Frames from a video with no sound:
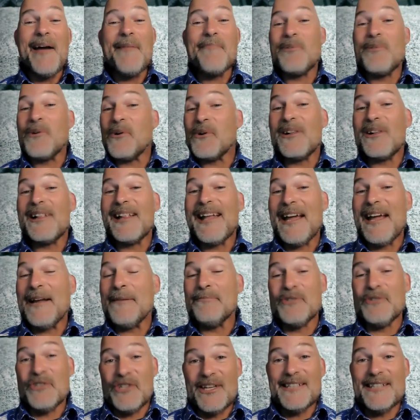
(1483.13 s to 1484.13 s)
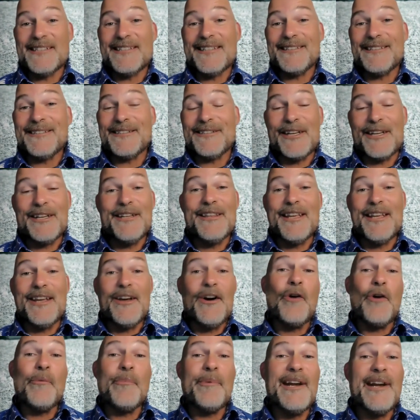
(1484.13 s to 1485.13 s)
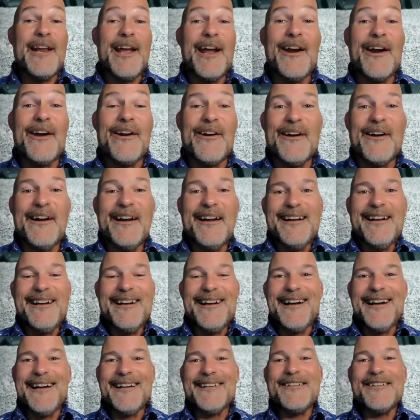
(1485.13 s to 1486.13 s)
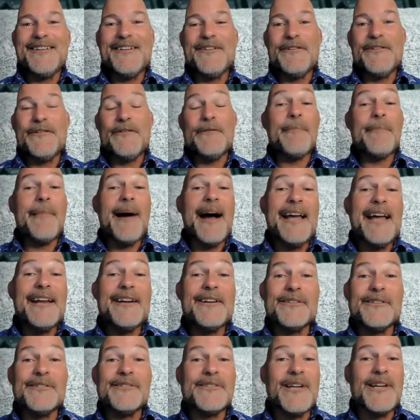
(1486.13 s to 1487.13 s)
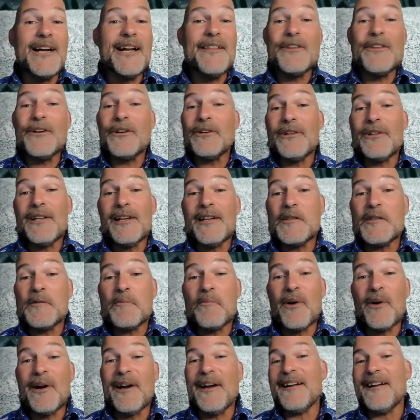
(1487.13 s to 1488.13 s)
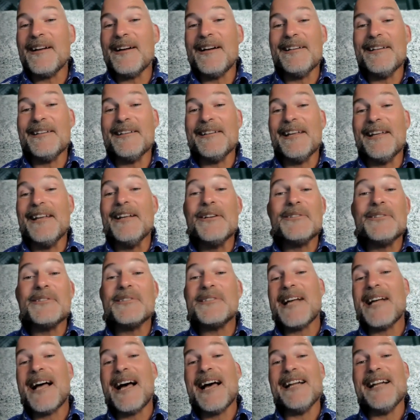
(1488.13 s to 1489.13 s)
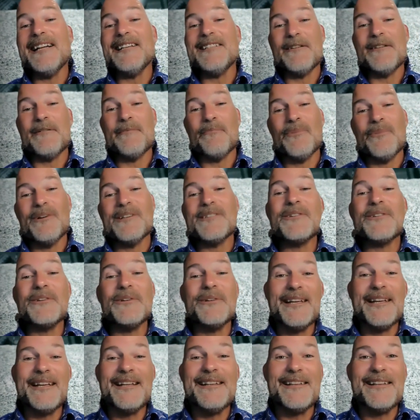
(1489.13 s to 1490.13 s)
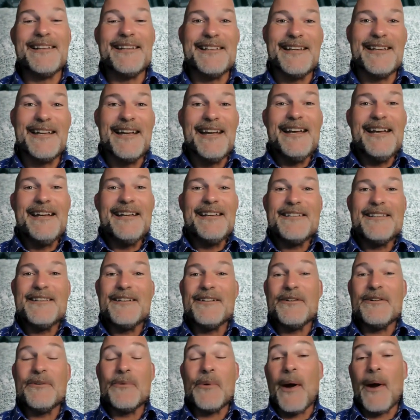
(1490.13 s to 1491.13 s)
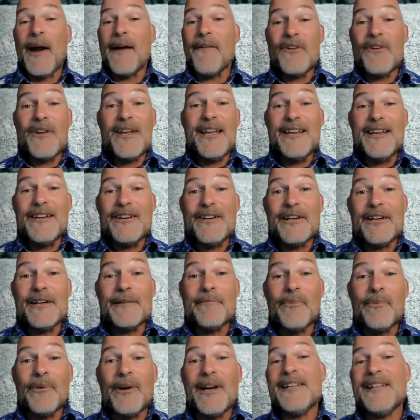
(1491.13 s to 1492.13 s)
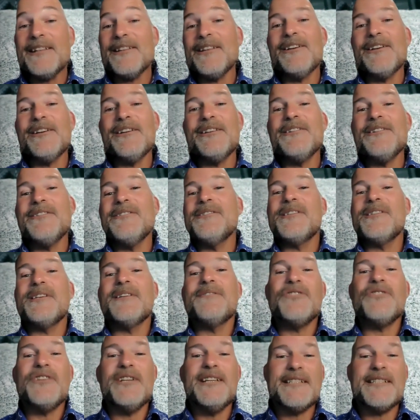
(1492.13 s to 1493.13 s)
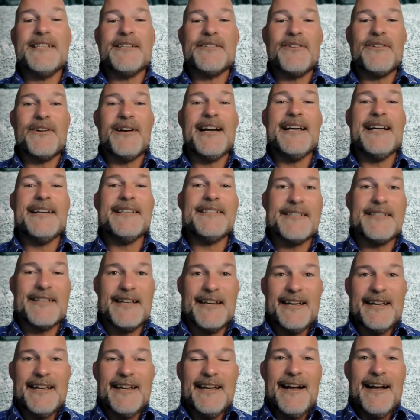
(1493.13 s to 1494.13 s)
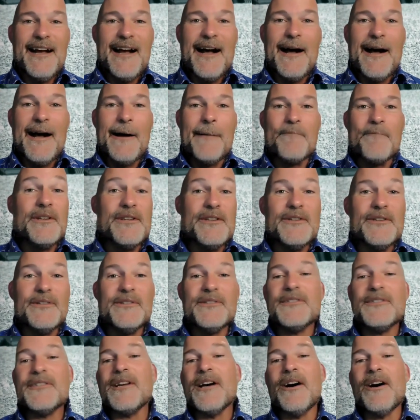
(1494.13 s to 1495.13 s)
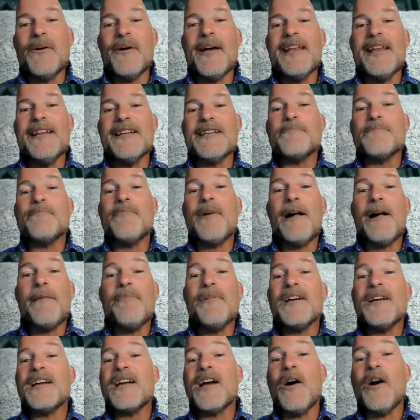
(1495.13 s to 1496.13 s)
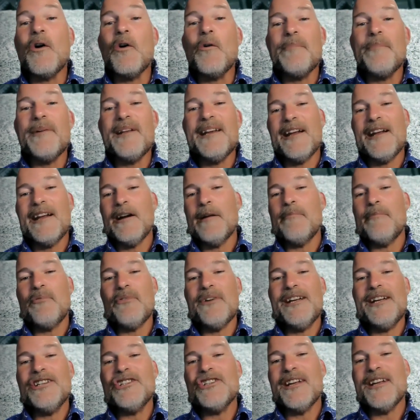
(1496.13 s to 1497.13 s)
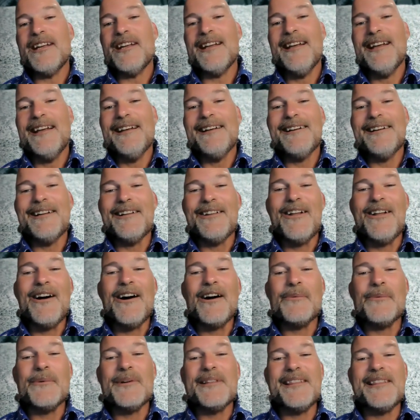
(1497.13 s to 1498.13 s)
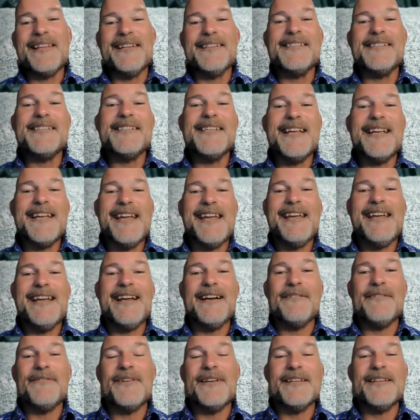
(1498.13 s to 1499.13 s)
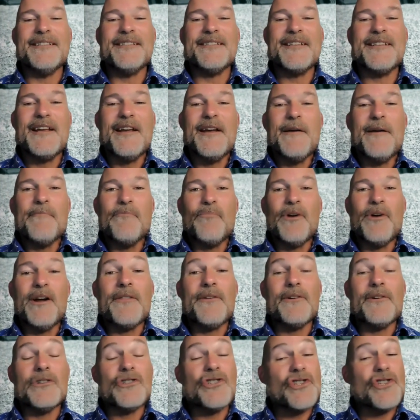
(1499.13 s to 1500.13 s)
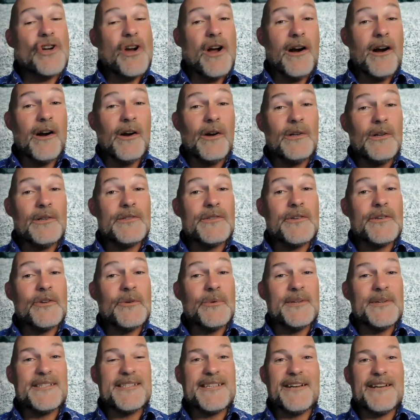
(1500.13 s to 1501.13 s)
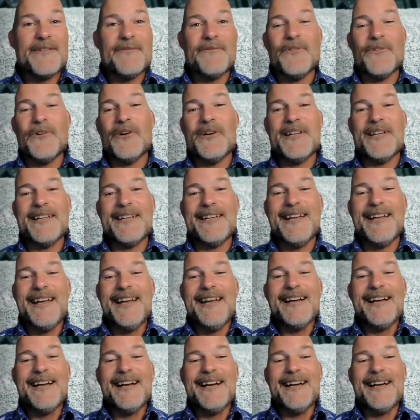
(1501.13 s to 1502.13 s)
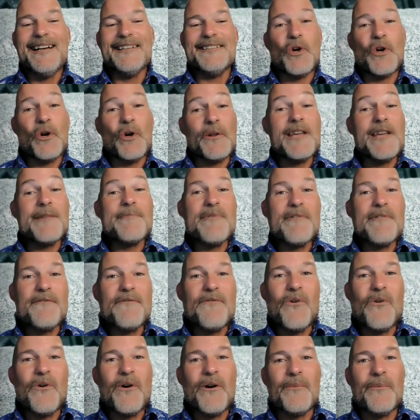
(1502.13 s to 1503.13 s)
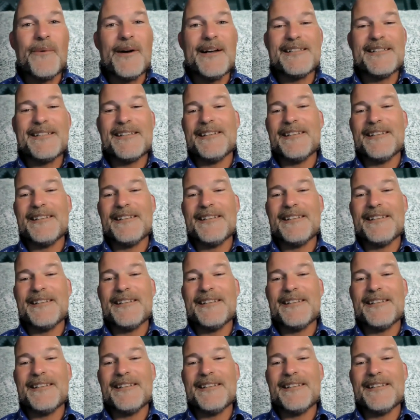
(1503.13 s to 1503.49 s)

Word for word: uh, and proclaim Jesus in the open air uh, to miners on their lunch break on hillsides in Bristol, England, to wherever he could bring the good news of Jesus Christ. He would do so. And his public open air preaching, along with the singing of his brother Charles, who was converted just shortly before